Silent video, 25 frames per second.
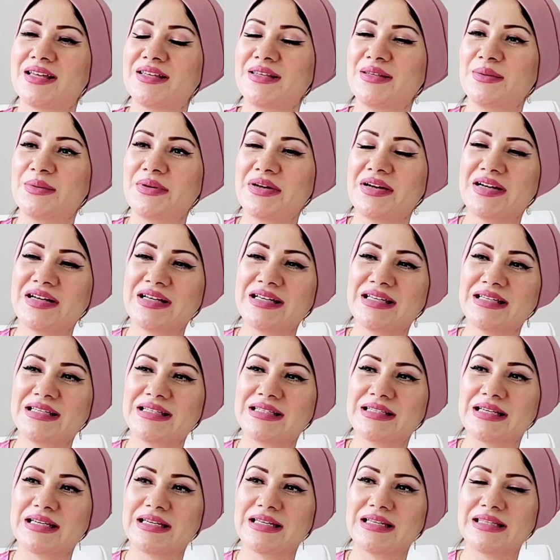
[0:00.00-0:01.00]
You
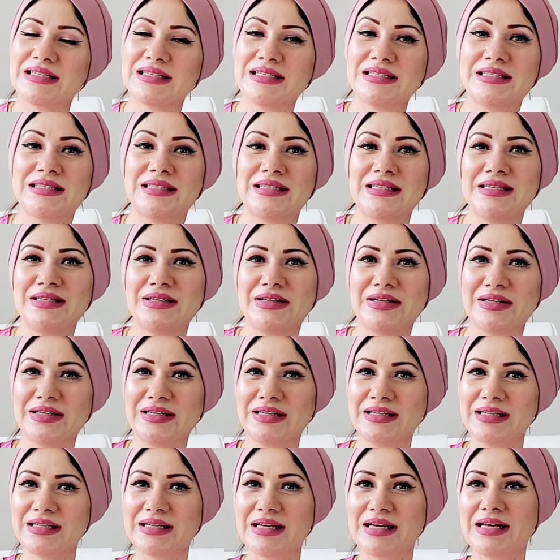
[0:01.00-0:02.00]
guys, this Sea
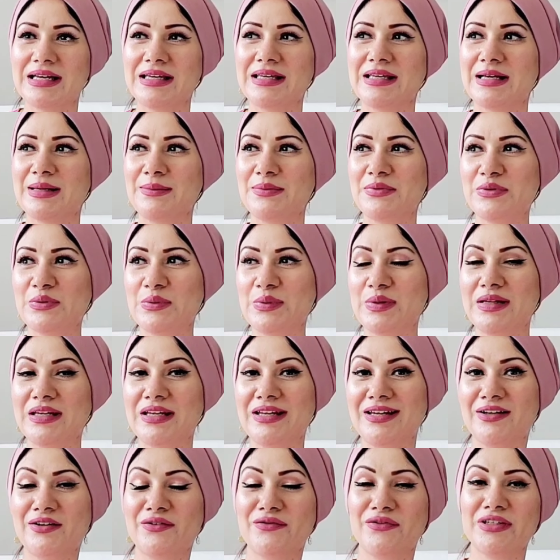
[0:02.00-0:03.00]
line, I
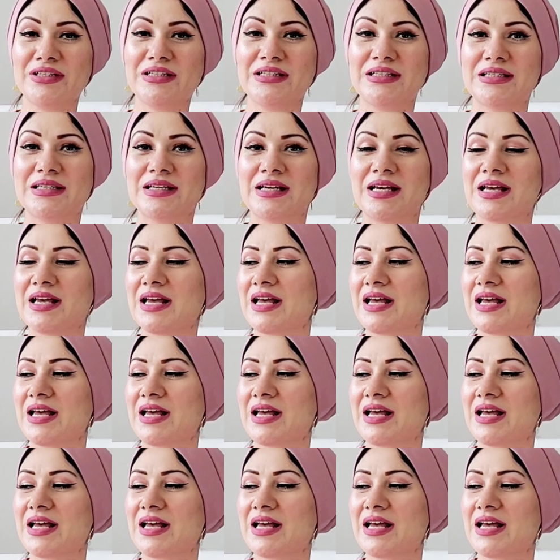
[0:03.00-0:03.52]
absolutely love it.